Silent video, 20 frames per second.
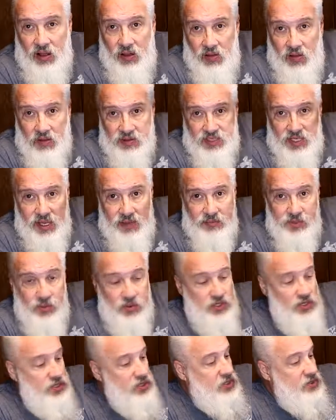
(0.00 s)
all times
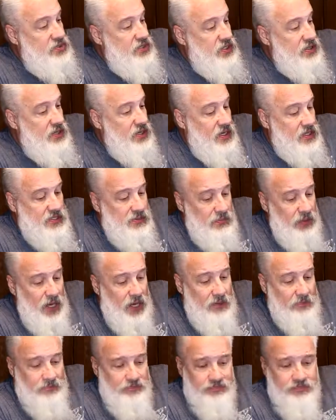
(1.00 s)
when you're using this.
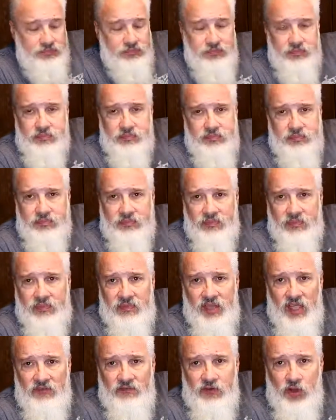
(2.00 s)
But
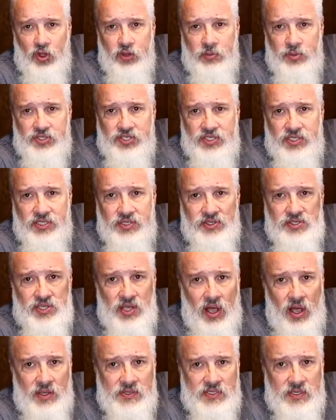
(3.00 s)
that foldable shield is
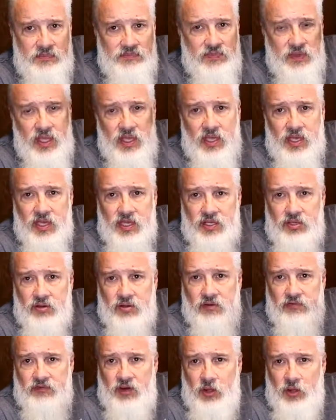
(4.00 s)
awesome. You
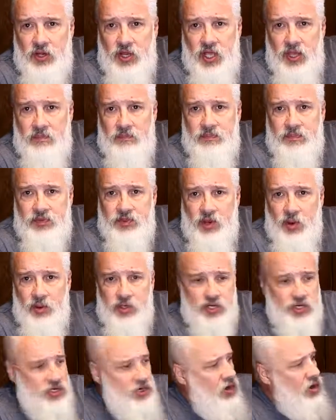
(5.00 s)
can fold it up, throw it
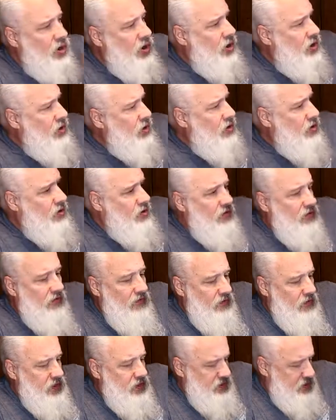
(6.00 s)
in your car,
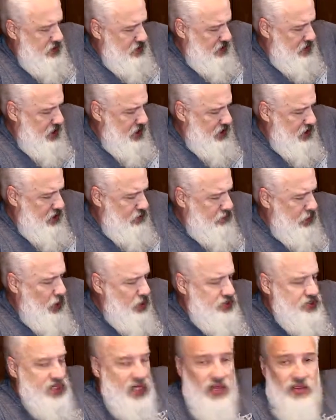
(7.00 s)
take the
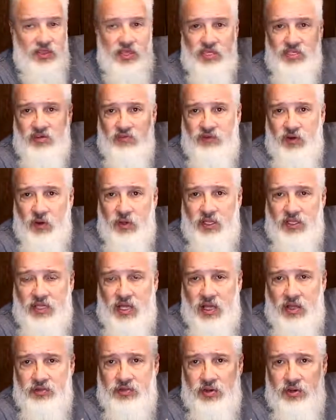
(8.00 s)
bolts out of this, fold it
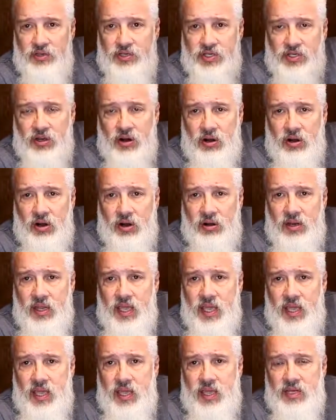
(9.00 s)
down, throw it in your car,
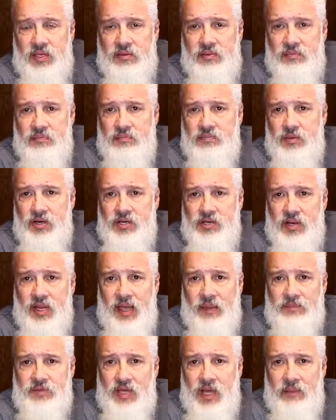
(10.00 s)
and bring your
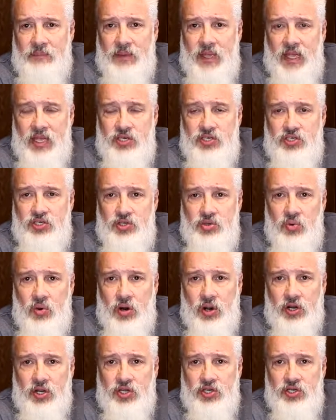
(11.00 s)
laptop, and you
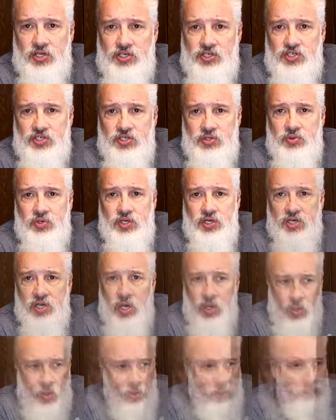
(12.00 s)
are good to
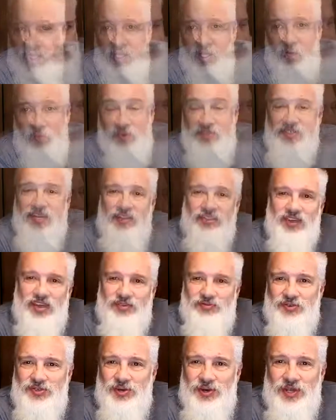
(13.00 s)
go. Once again,
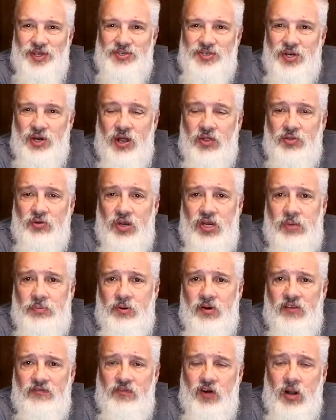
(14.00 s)
thanks for joining us here on 3D
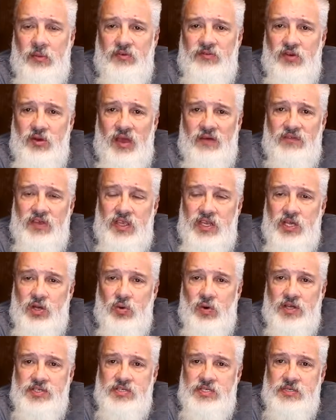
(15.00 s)
Print Farm. If you have any
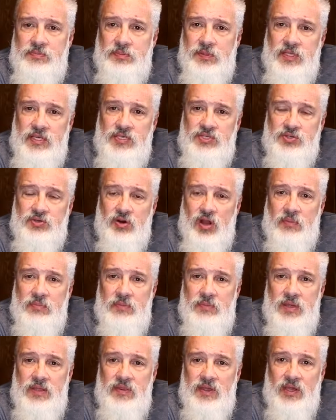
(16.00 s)
questions, please drop
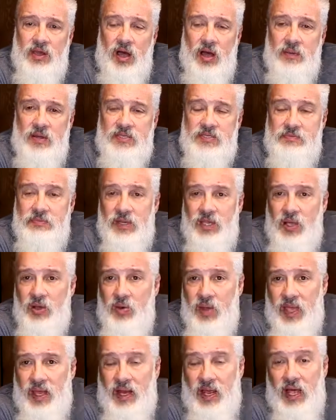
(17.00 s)
them in the comments
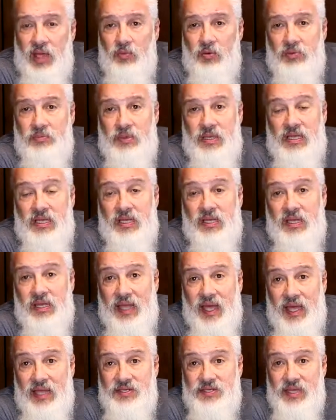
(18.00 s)
below, and I would be
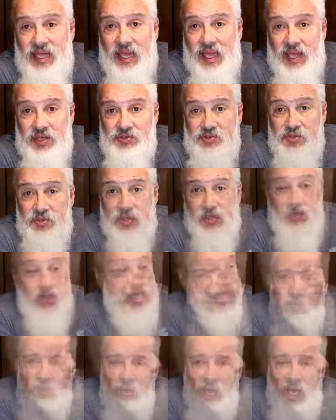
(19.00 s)
glad to answer them.
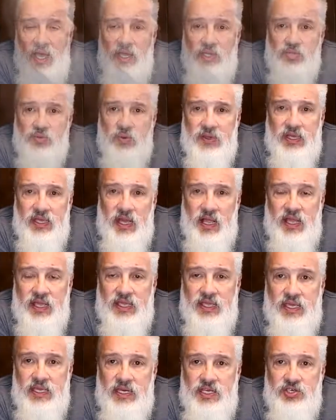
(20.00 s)
If you guys would
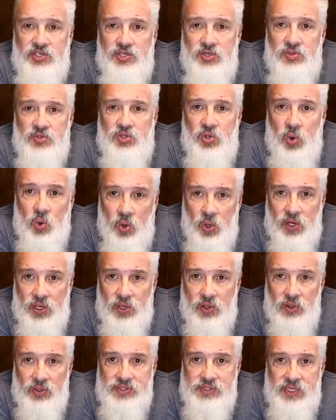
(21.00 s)
like any
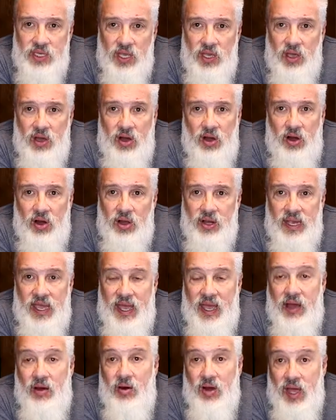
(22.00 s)
tutorials on
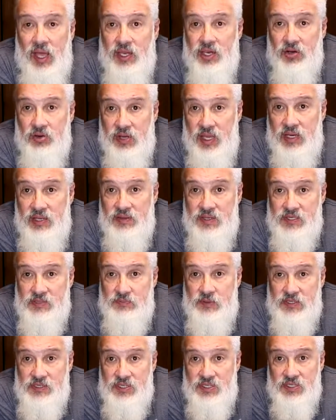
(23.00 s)
how I created this
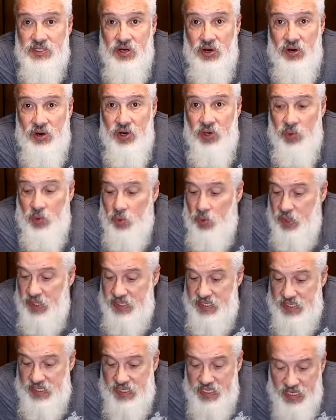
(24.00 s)
business card, or
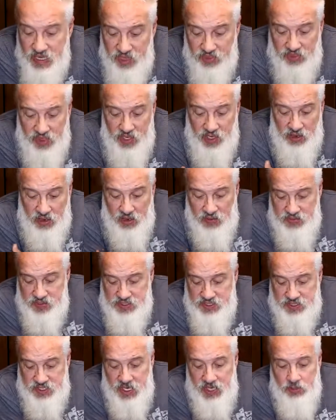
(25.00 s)
anything on
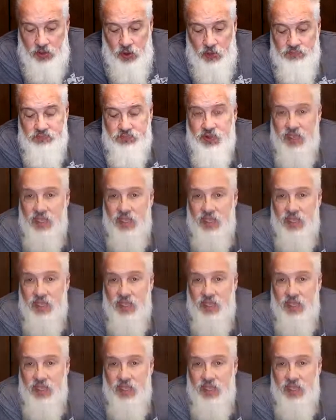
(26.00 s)
this table